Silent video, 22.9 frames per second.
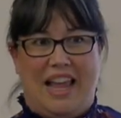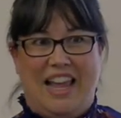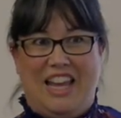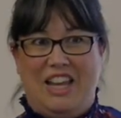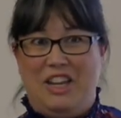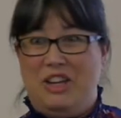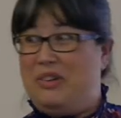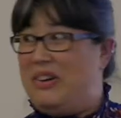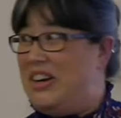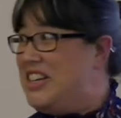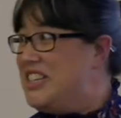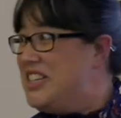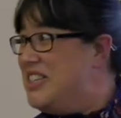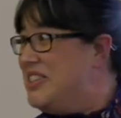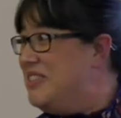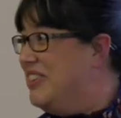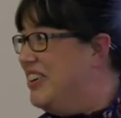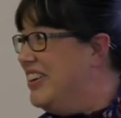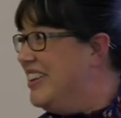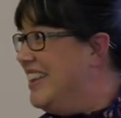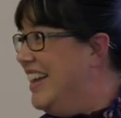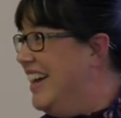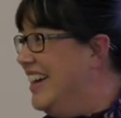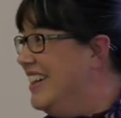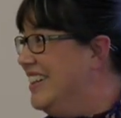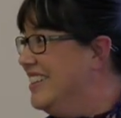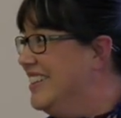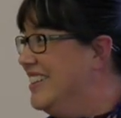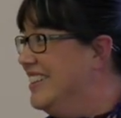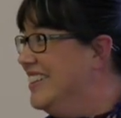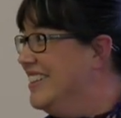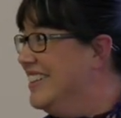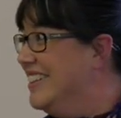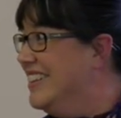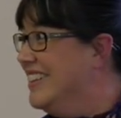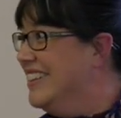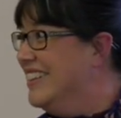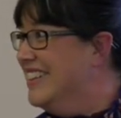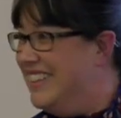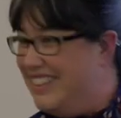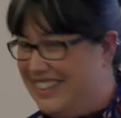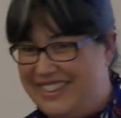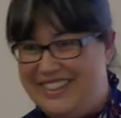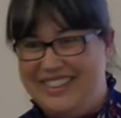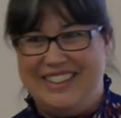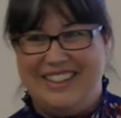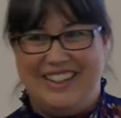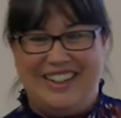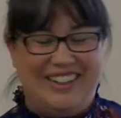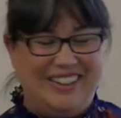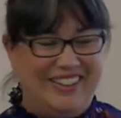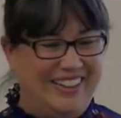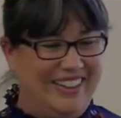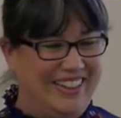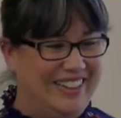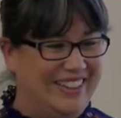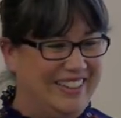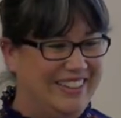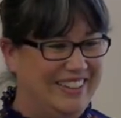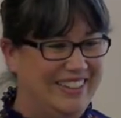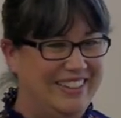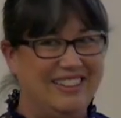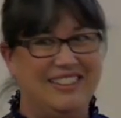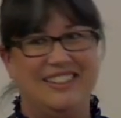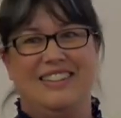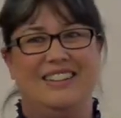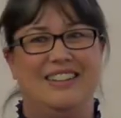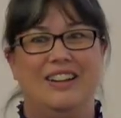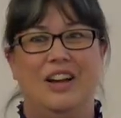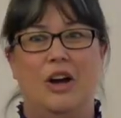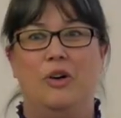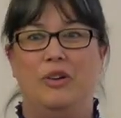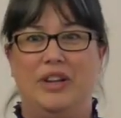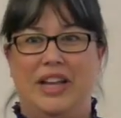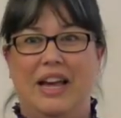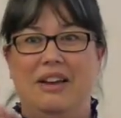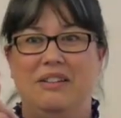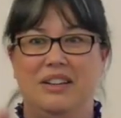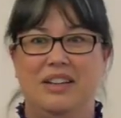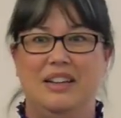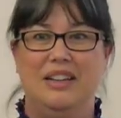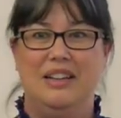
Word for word: Any questions about that? All right. Oh, yeah.